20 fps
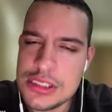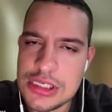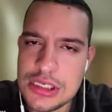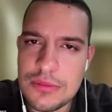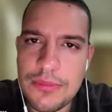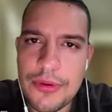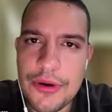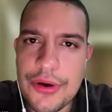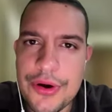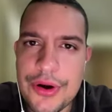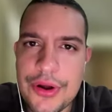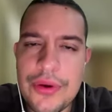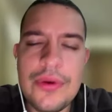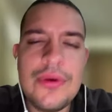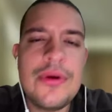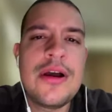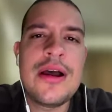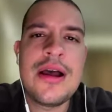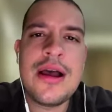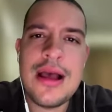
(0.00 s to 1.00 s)

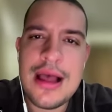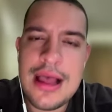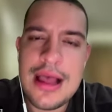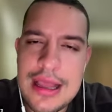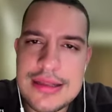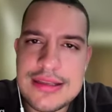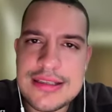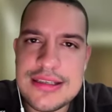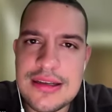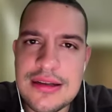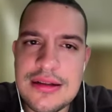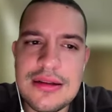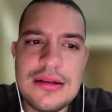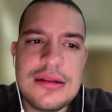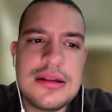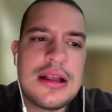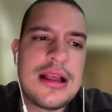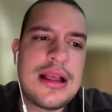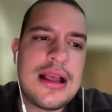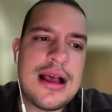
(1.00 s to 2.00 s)
Gilberto
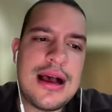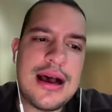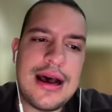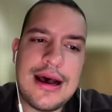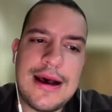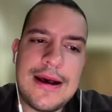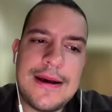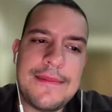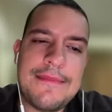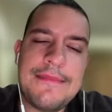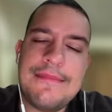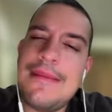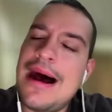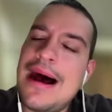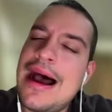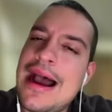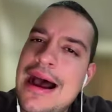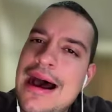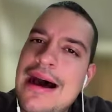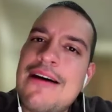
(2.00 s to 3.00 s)
Hensel, I
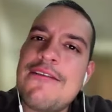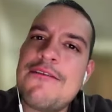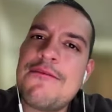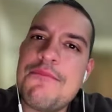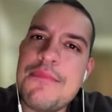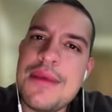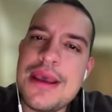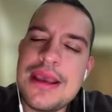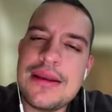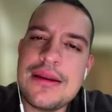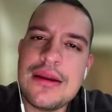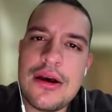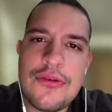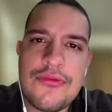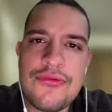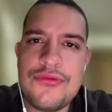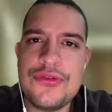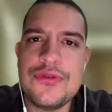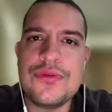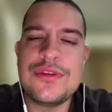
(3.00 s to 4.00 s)
have made a
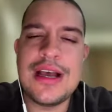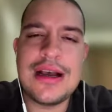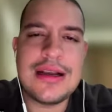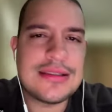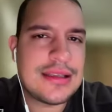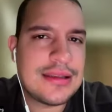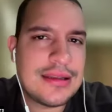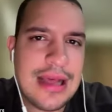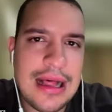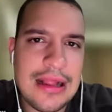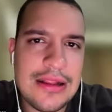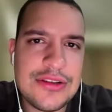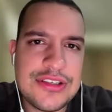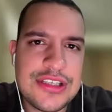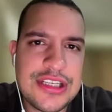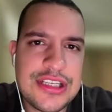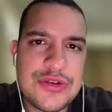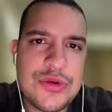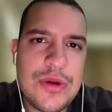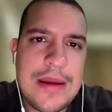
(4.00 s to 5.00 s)
few
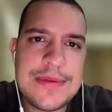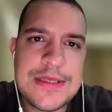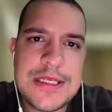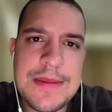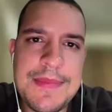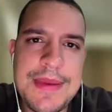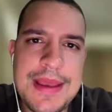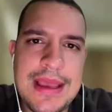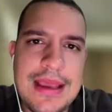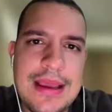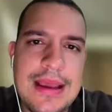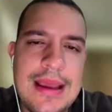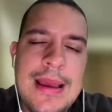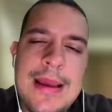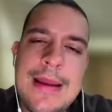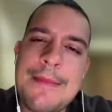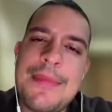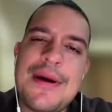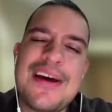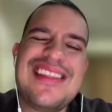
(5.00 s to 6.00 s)
$1,000s in dropshipping,
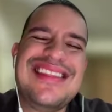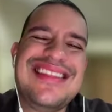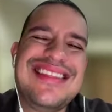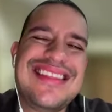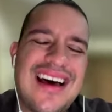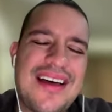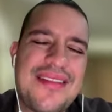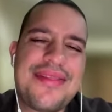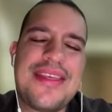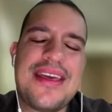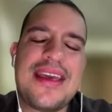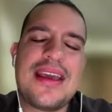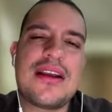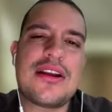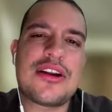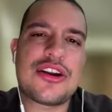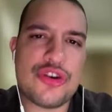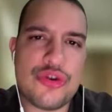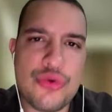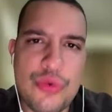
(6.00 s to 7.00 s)
but nothing
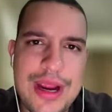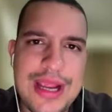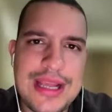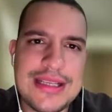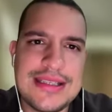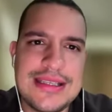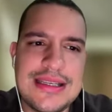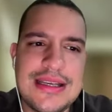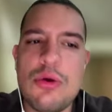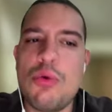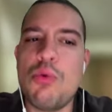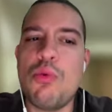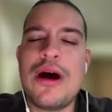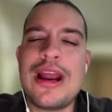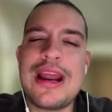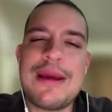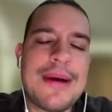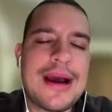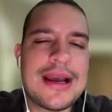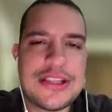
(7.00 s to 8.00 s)
crazy.
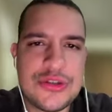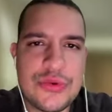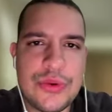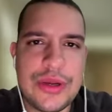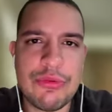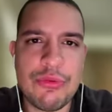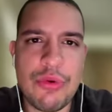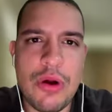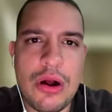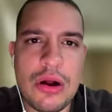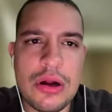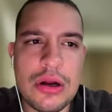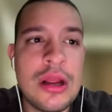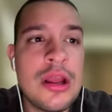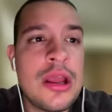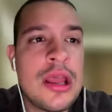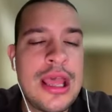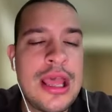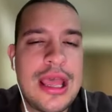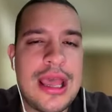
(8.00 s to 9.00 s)
What am I doing wrong?
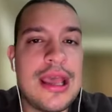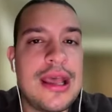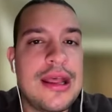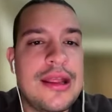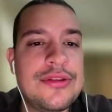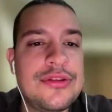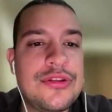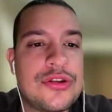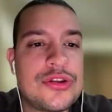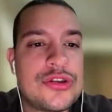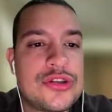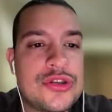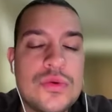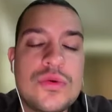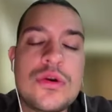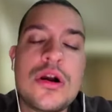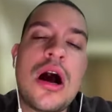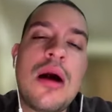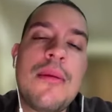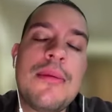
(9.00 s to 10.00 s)
And the
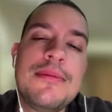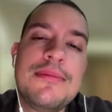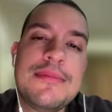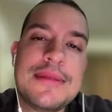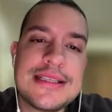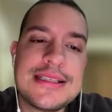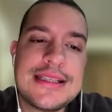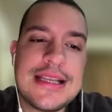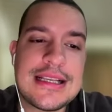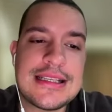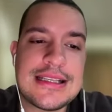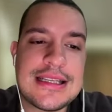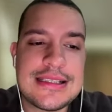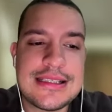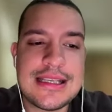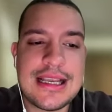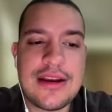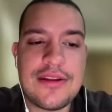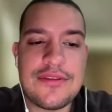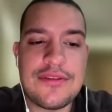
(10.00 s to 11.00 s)
two common mistakes
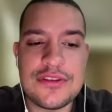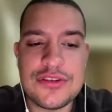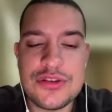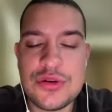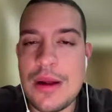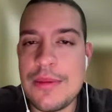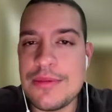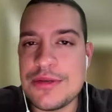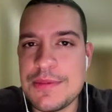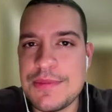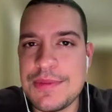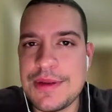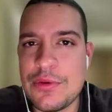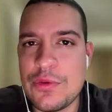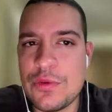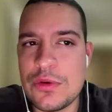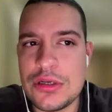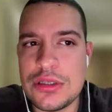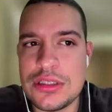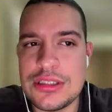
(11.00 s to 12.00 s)
inside of the dropshipping
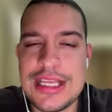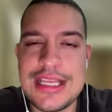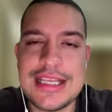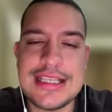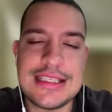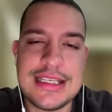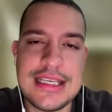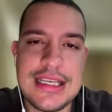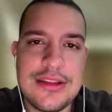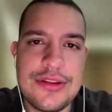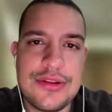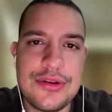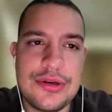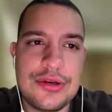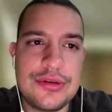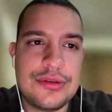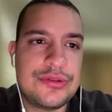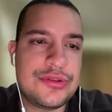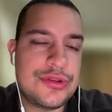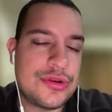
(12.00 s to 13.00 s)
world is
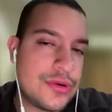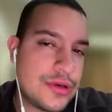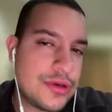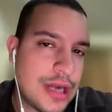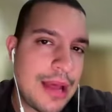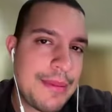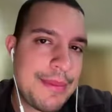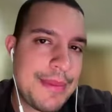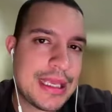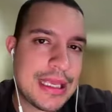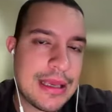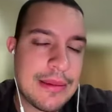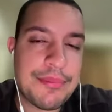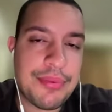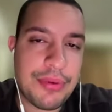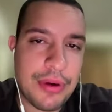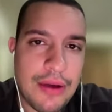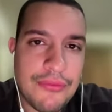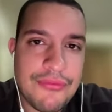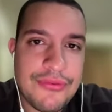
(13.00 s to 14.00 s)
either you're not making
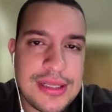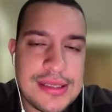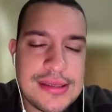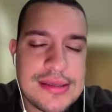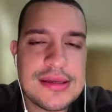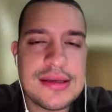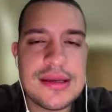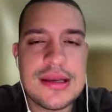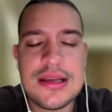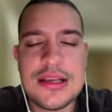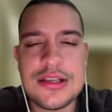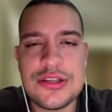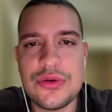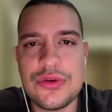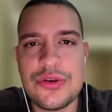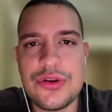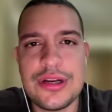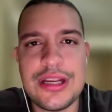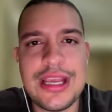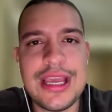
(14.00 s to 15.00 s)
profit, so
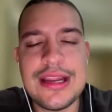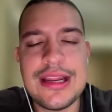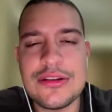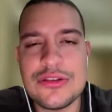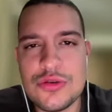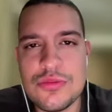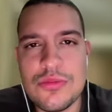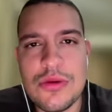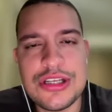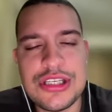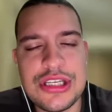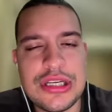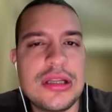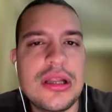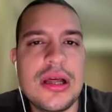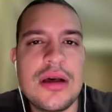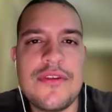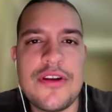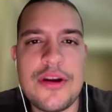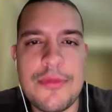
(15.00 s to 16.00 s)
you're getting too much in
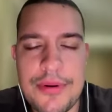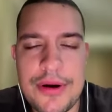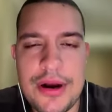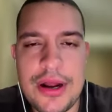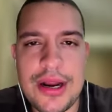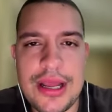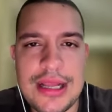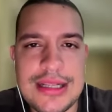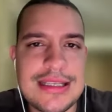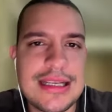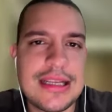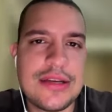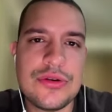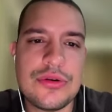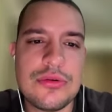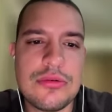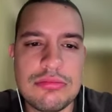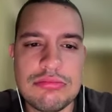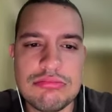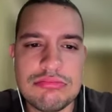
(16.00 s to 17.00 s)
love with a product and
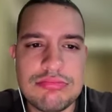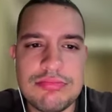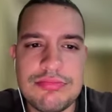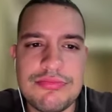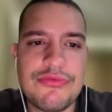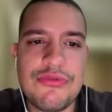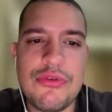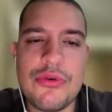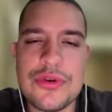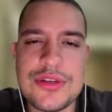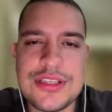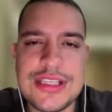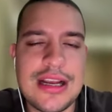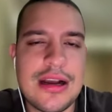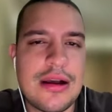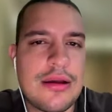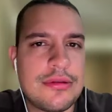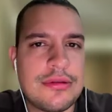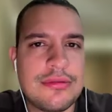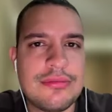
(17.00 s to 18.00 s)
you're
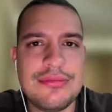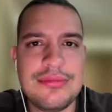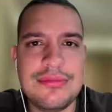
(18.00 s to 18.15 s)
focusing on